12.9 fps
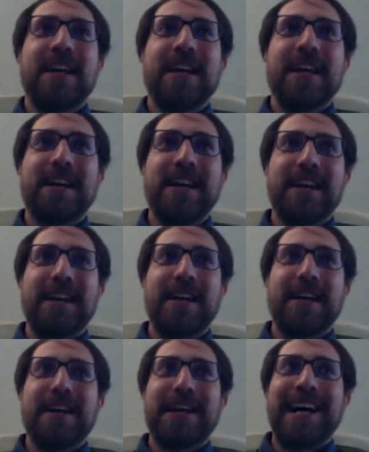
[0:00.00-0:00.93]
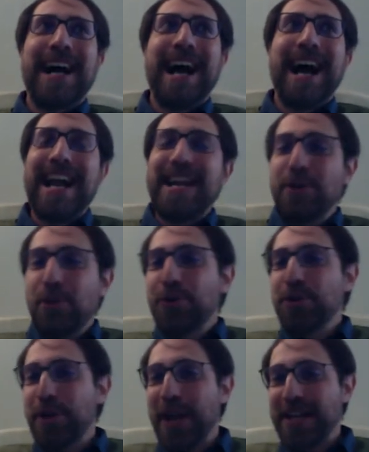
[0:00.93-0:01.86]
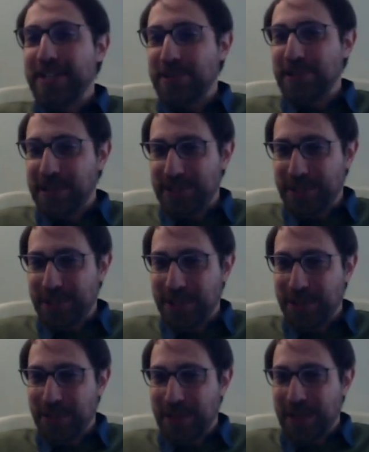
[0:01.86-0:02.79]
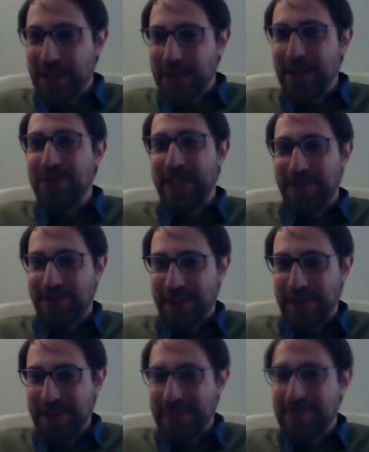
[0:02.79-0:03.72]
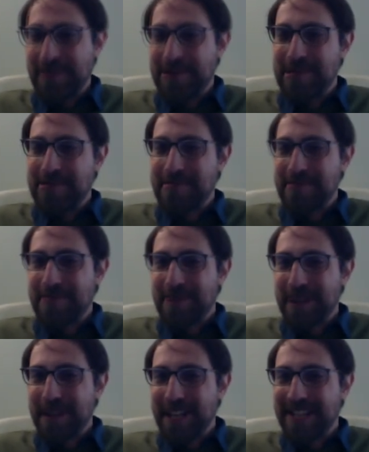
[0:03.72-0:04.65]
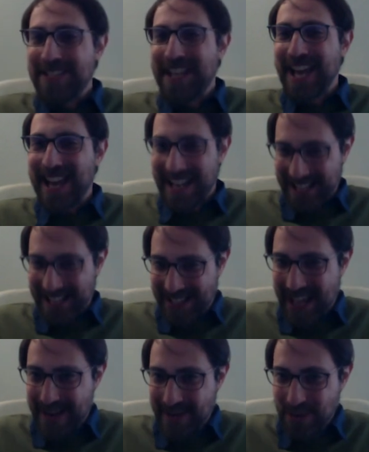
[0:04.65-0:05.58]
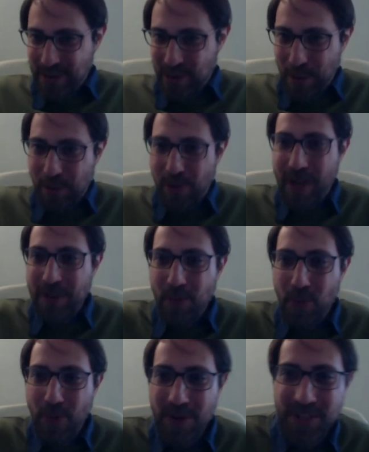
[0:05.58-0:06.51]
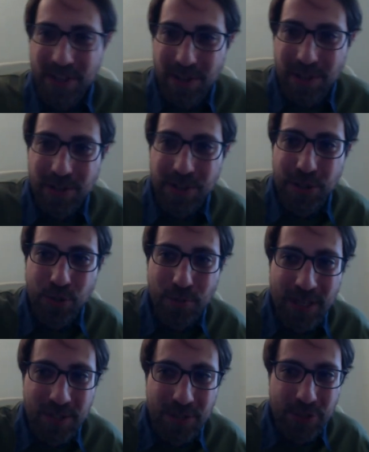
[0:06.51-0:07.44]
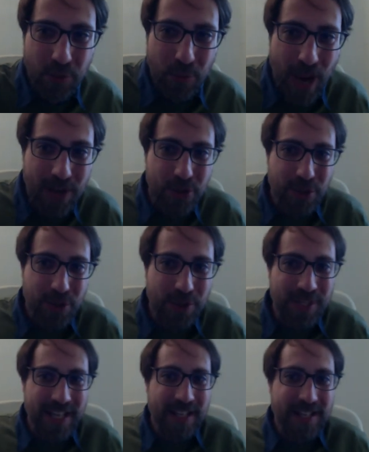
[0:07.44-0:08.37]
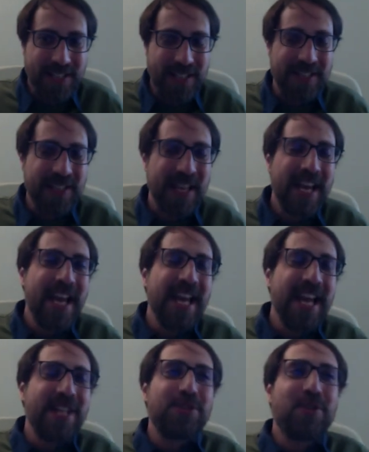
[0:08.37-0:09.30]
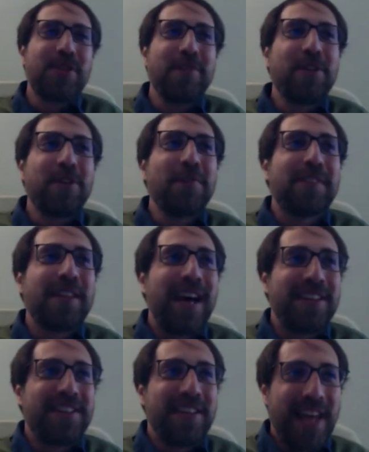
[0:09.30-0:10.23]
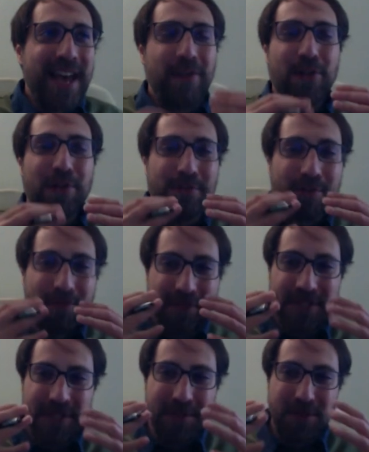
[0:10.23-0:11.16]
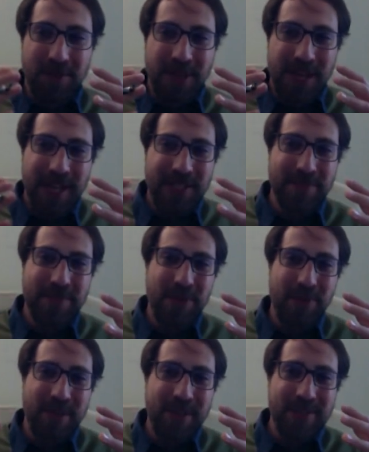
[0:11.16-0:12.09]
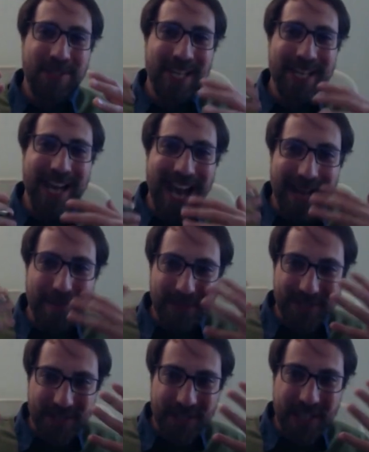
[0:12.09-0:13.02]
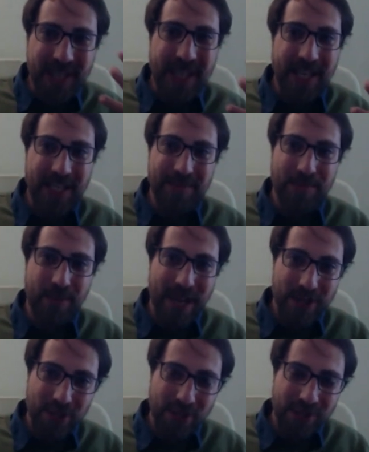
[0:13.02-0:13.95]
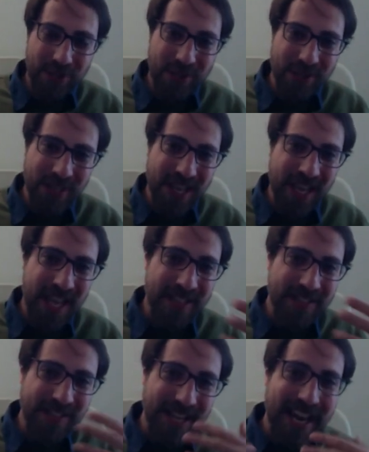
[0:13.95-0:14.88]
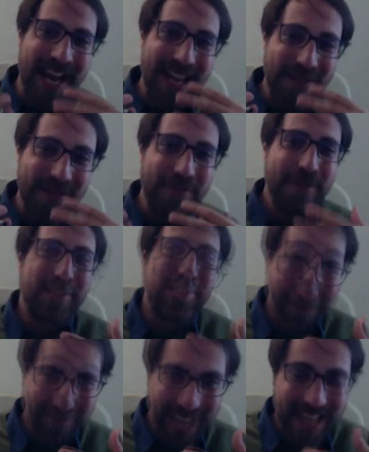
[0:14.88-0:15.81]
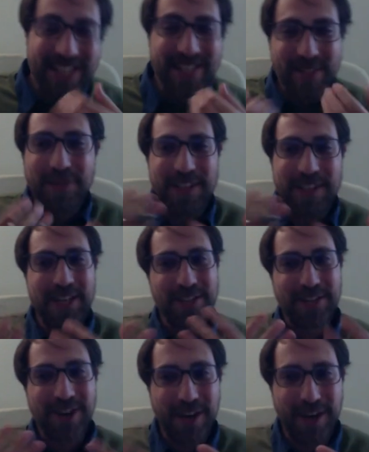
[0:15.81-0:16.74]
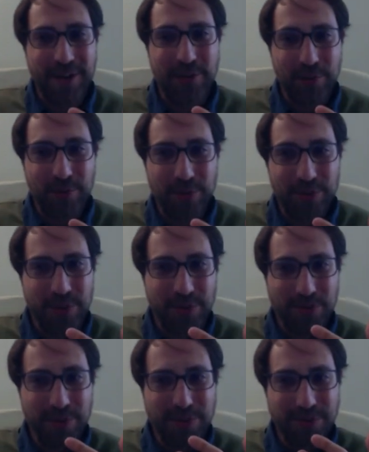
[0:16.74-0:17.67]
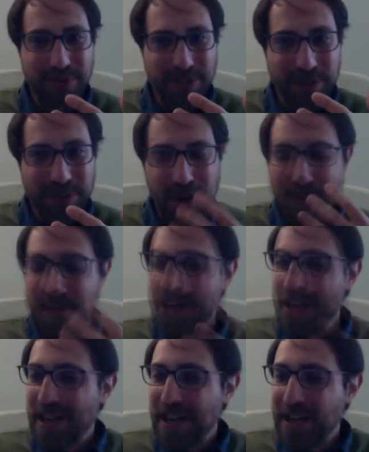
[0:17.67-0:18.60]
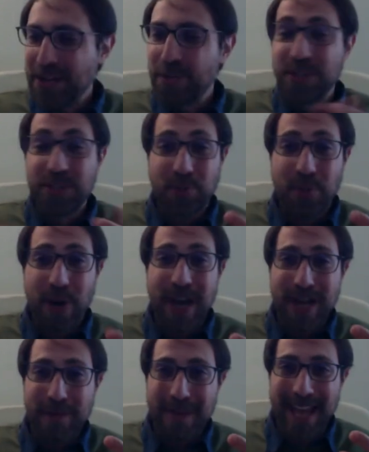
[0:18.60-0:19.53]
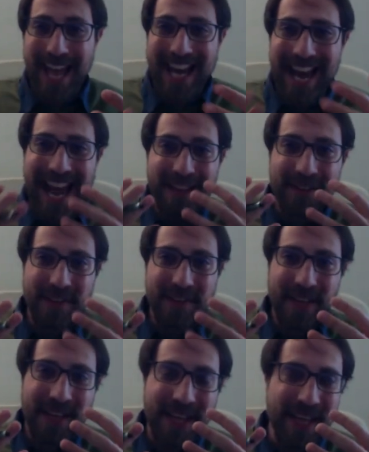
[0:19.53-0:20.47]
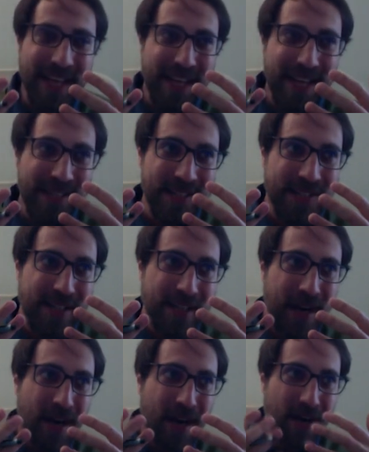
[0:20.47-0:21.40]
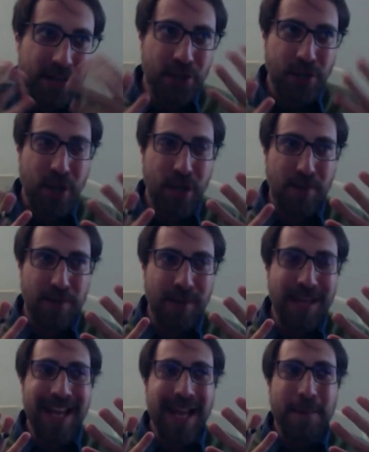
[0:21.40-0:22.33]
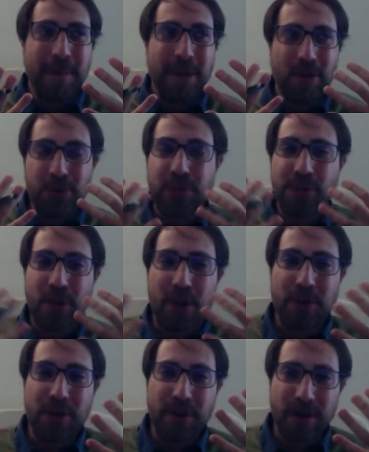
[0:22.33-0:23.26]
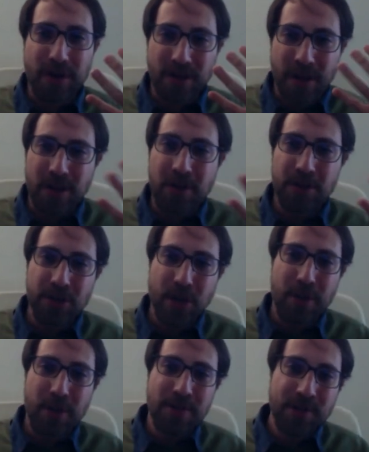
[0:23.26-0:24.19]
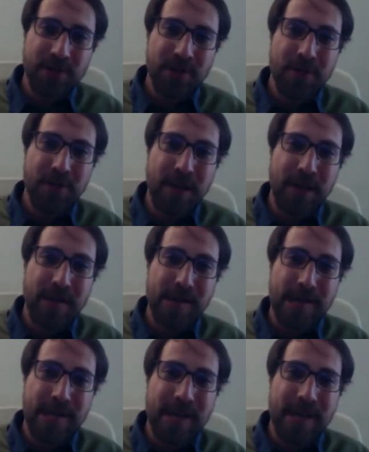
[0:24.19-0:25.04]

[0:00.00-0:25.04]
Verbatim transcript: uh, I know you guys are listening to me because I feel it Mm. Right? It's that it's that you know primordial human interaction that is is is not even up at the level of visible experience that I'm seeing expressions. Mm-hmm. Is that I feel it, and it's yeah. something that it's hard to to you know uh, to describe. And I think it, it's in our job, but also in other in other jobs, right?